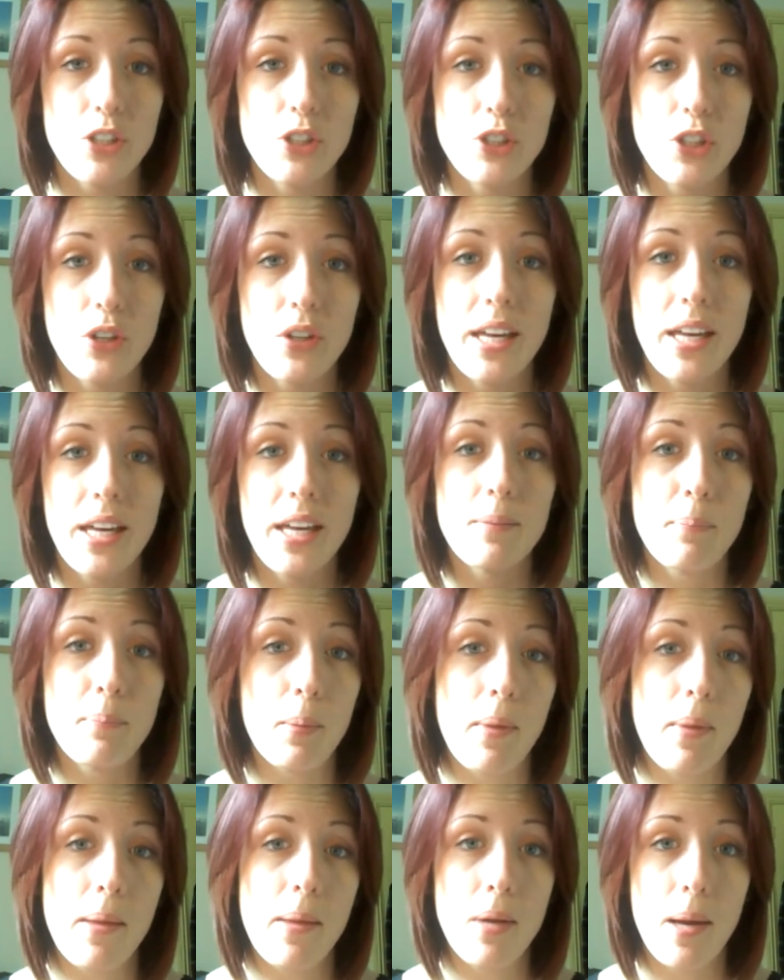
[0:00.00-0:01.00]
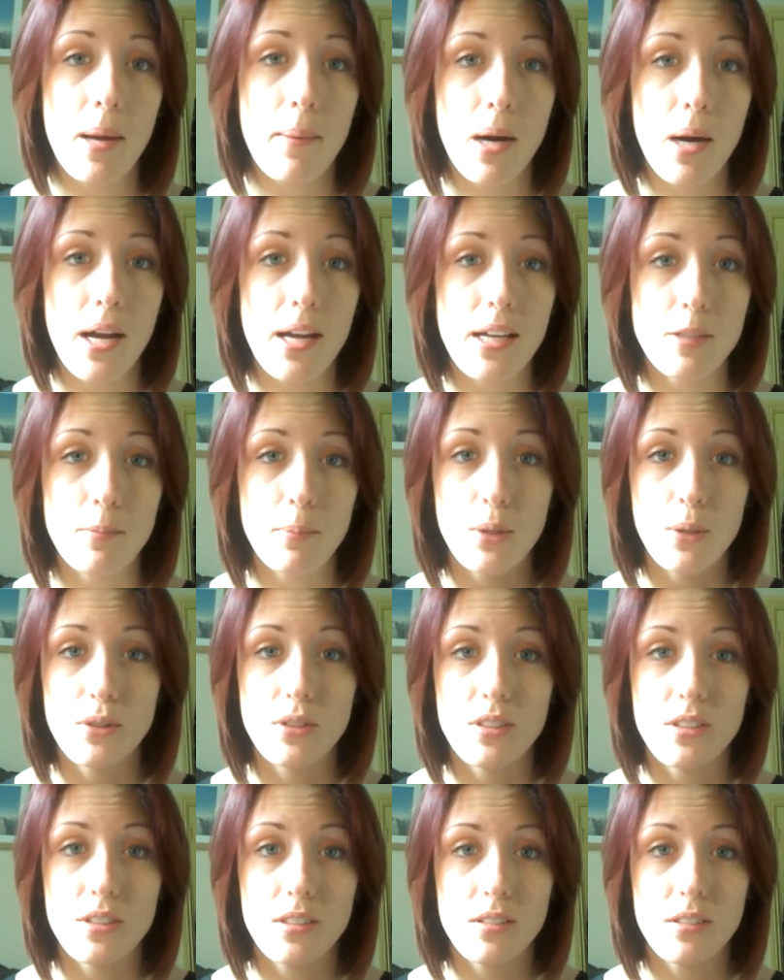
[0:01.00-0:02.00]
don't get it. But maybe I'm biased
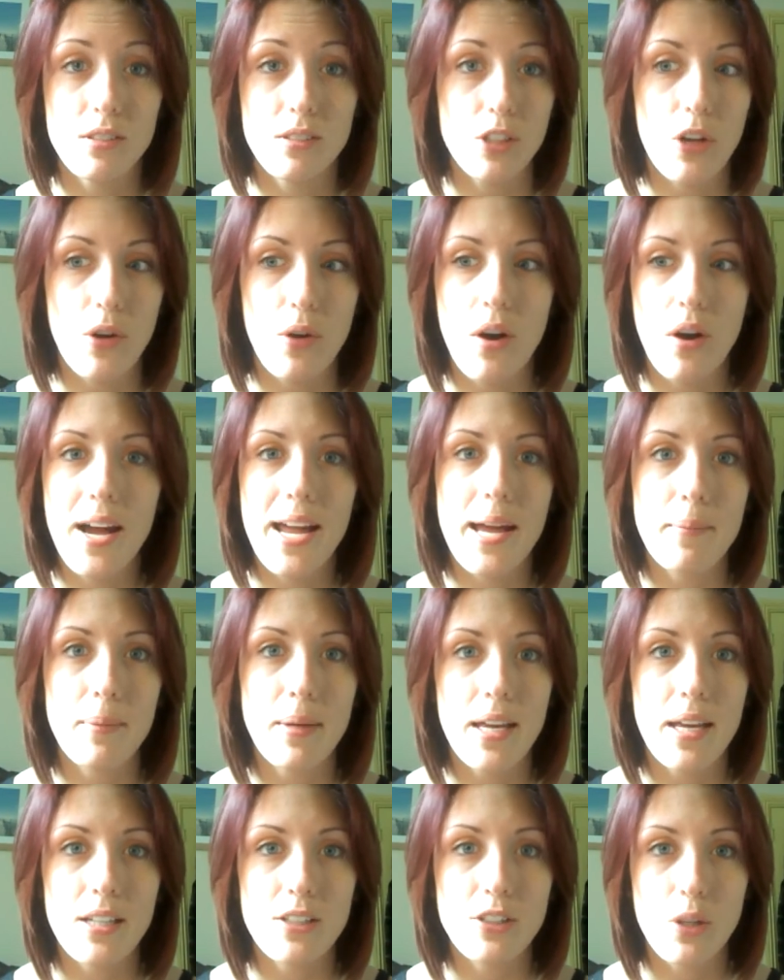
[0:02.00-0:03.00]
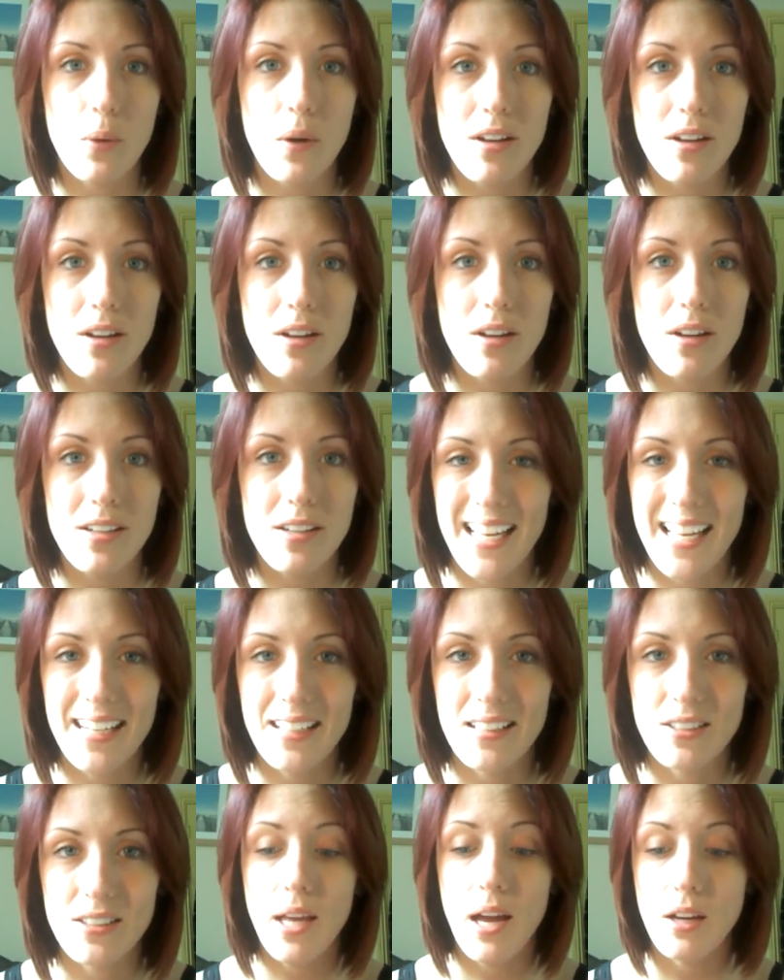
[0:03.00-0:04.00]
because, I am gay, so I understand
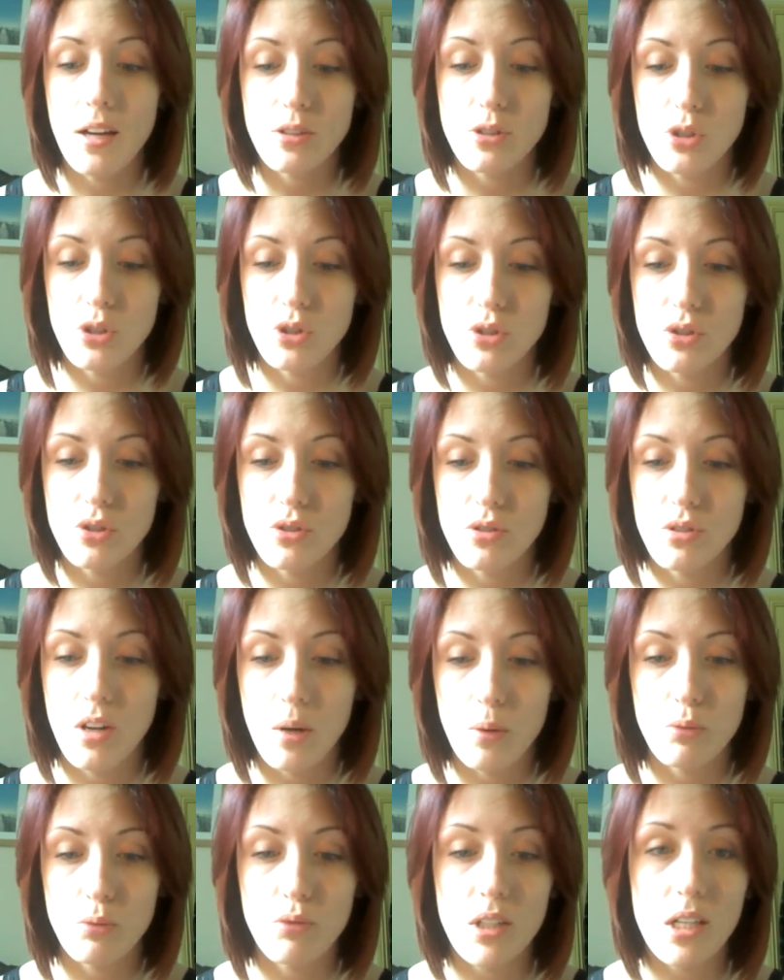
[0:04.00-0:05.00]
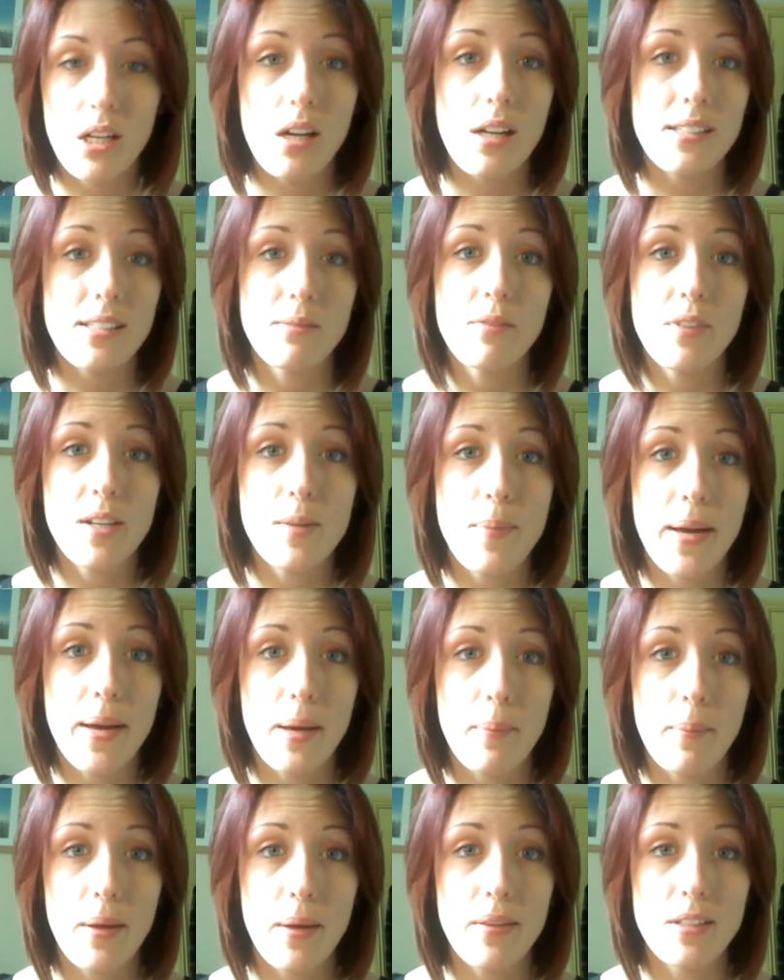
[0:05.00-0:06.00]
it. I would really like some
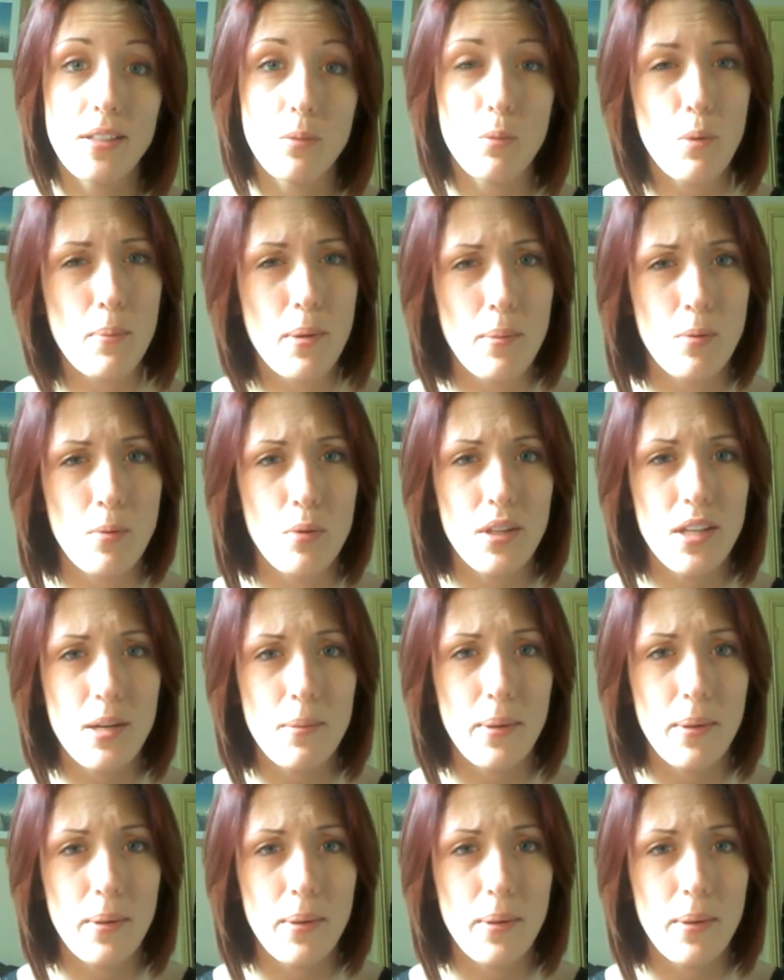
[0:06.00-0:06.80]
feedback about this and what people think